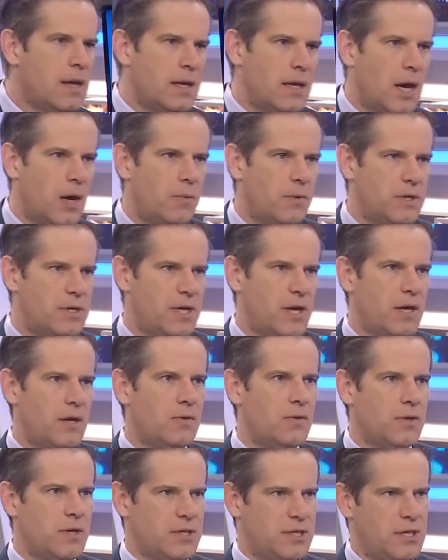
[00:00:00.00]
Now, when you take
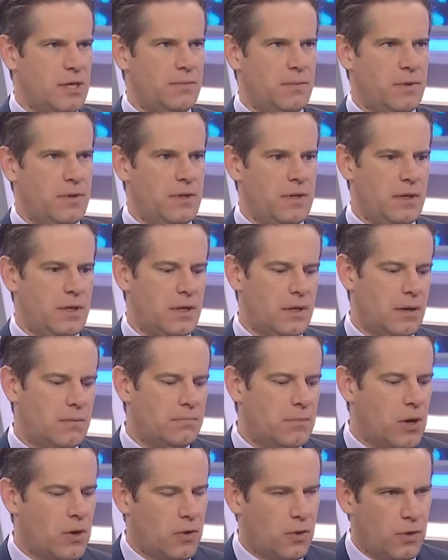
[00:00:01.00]
a look at some of the
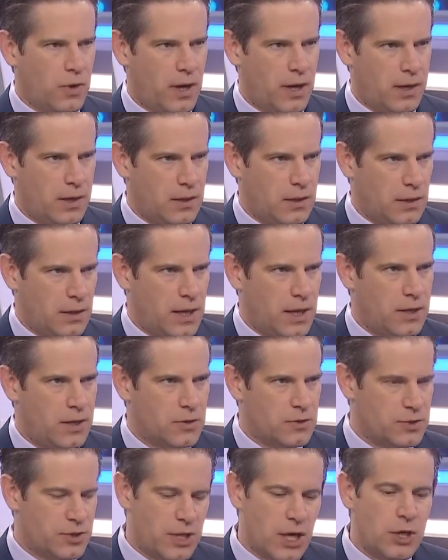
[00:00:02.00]
monoline
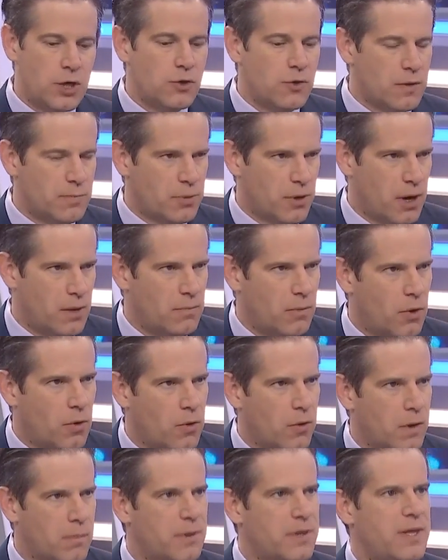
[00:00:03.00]
lenders, they do have prime
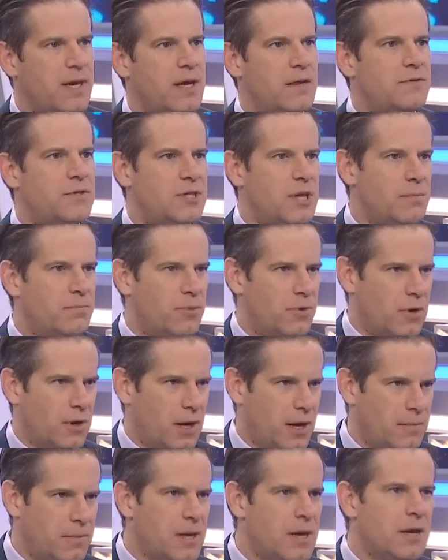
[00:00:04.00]
borrowing, but they have
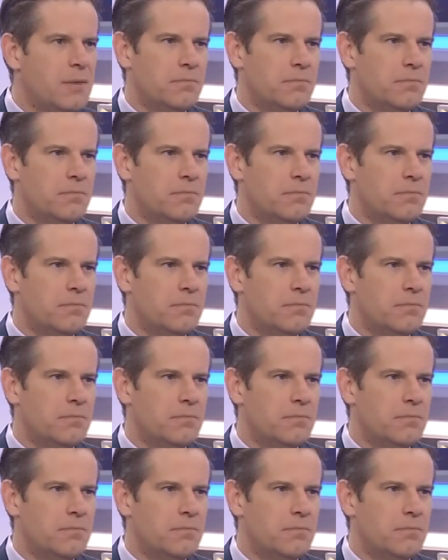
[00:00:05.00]
subprime,